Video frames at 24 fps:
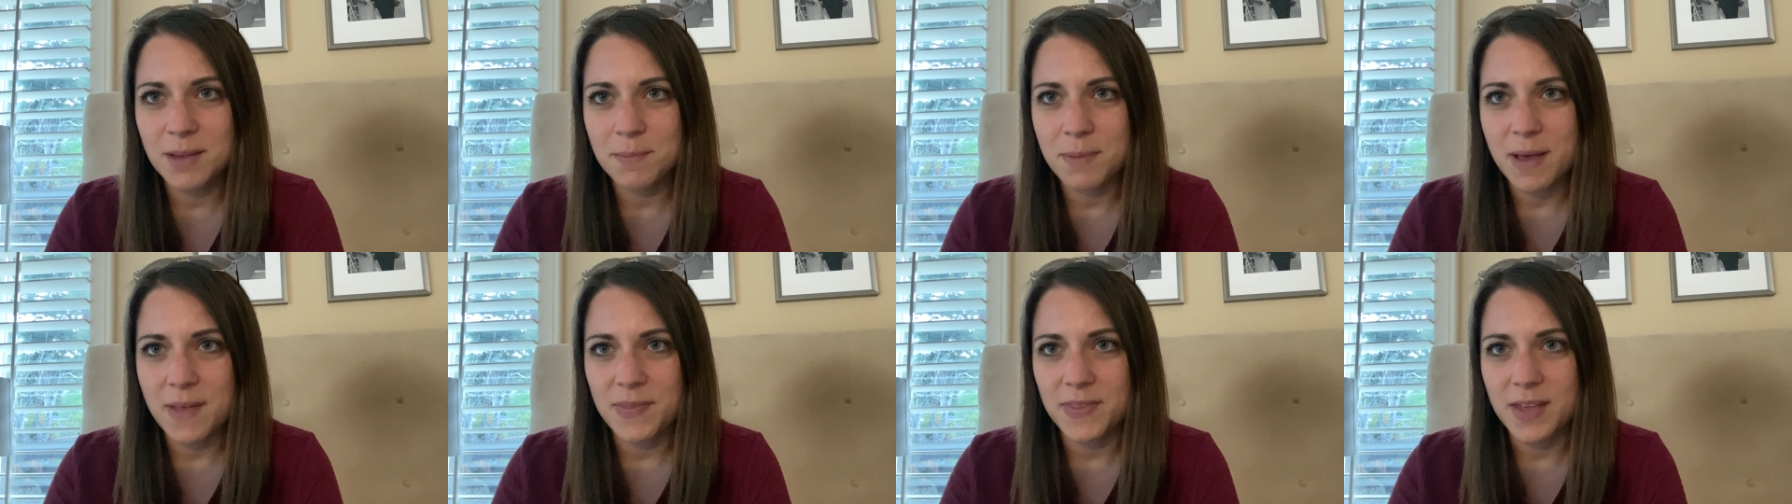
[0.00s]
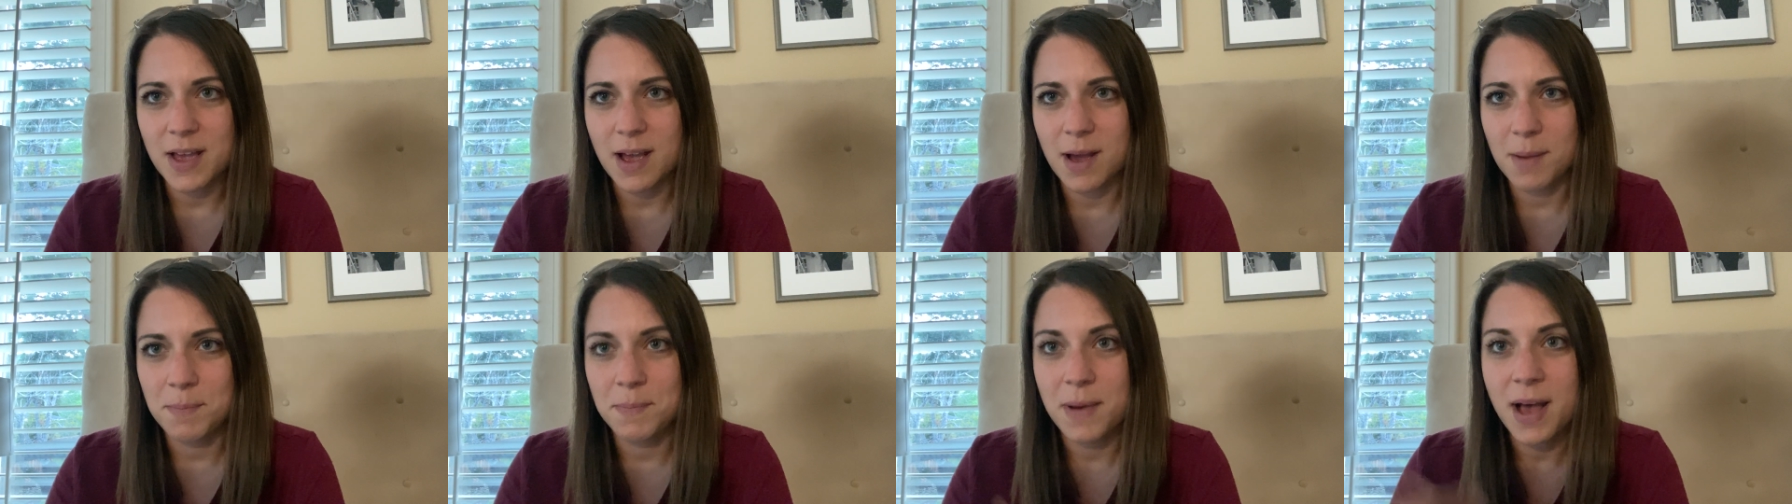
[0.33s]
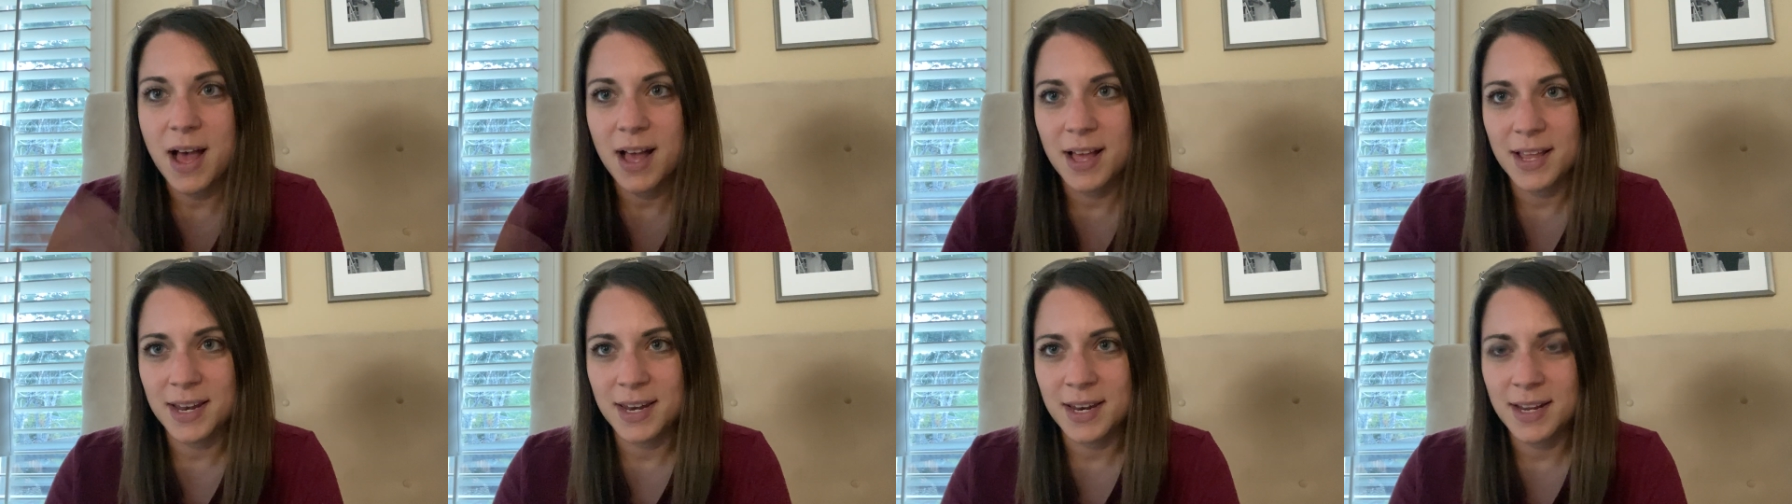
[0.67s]
about that, a
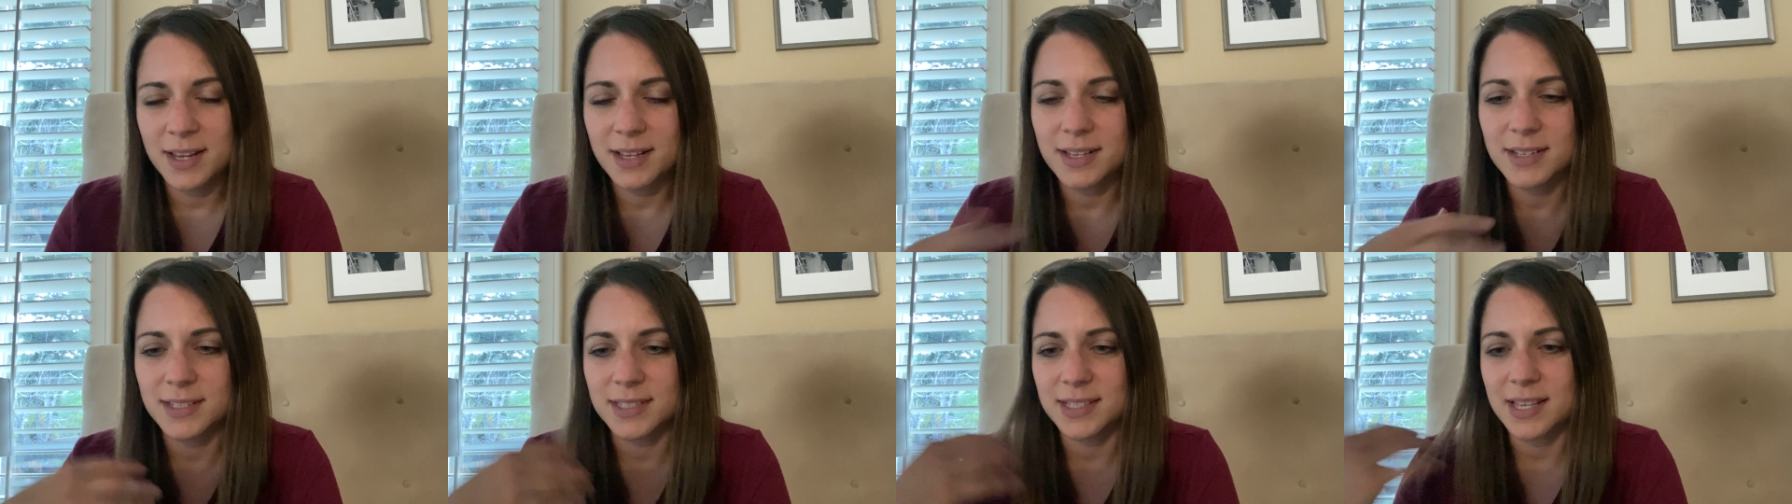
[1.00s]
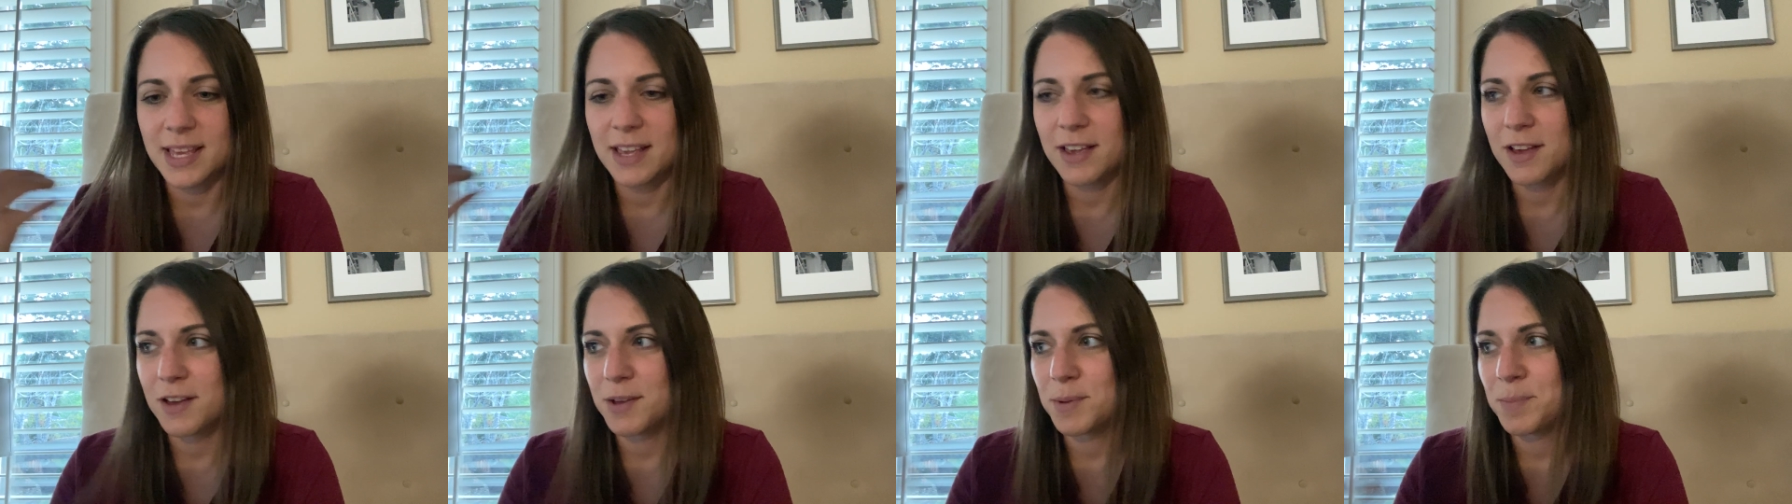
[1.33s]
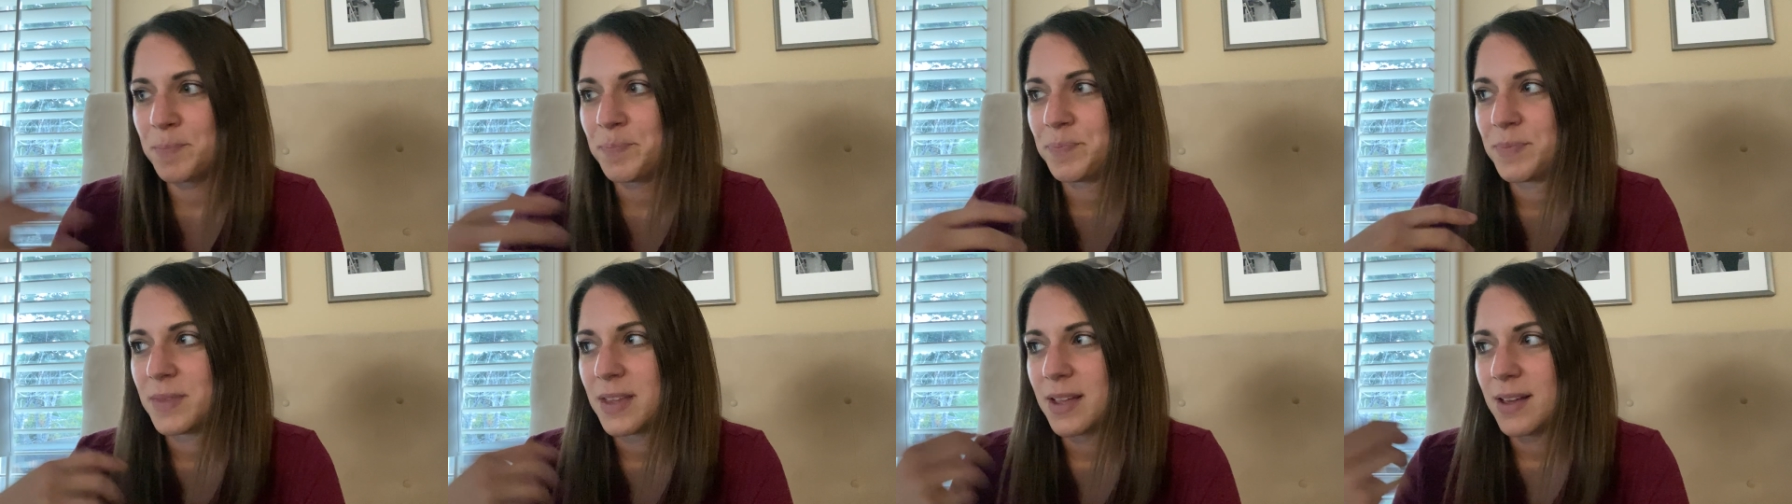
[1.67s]
pun is like a